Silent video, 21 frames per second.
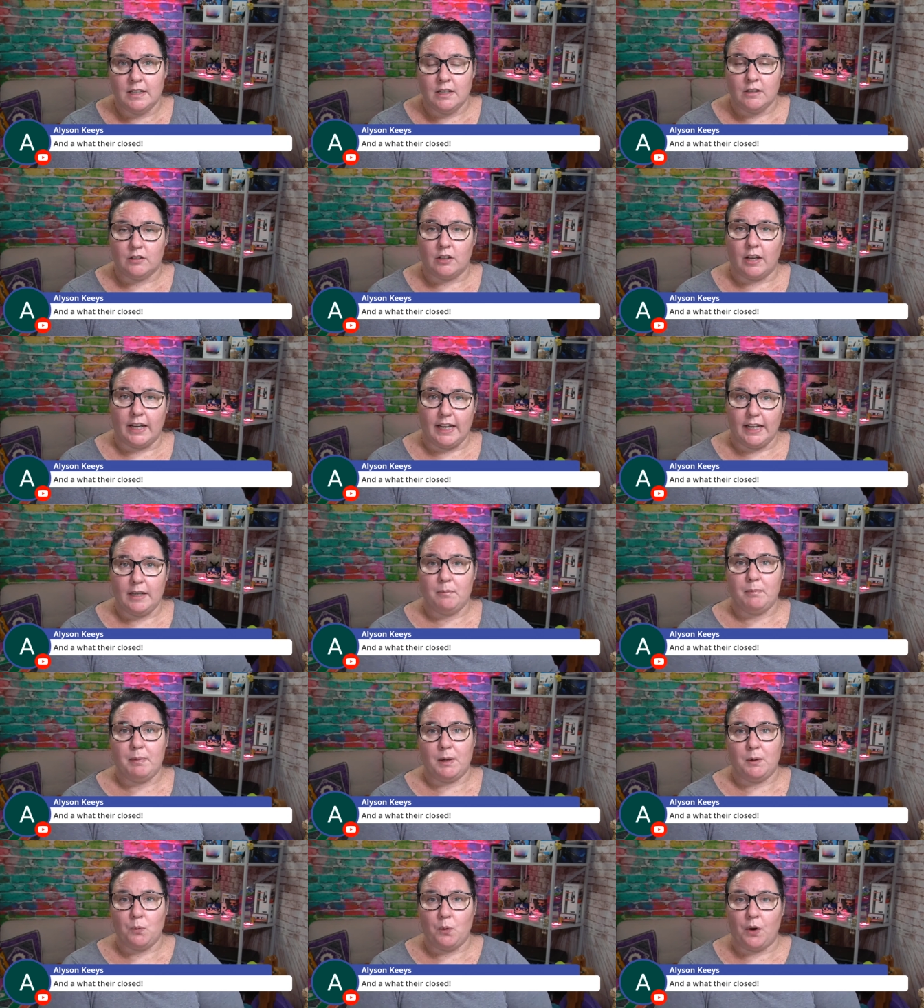So he'd
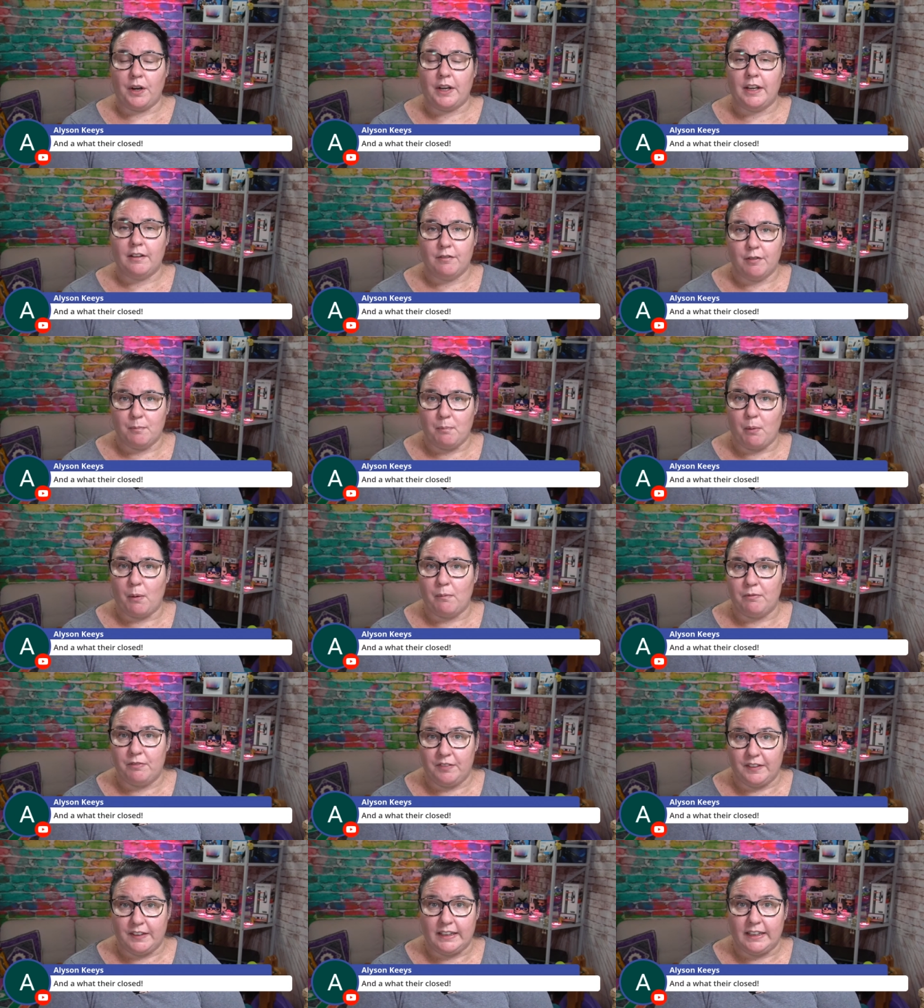been working for
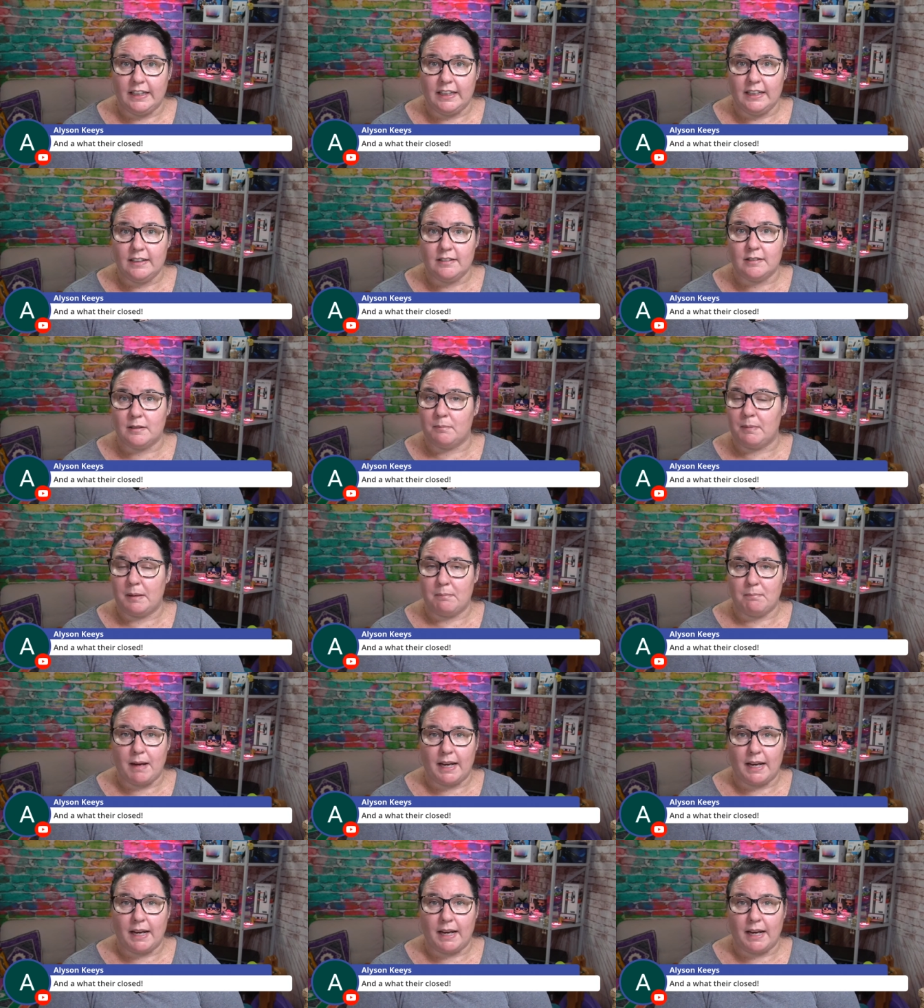Bob for years and been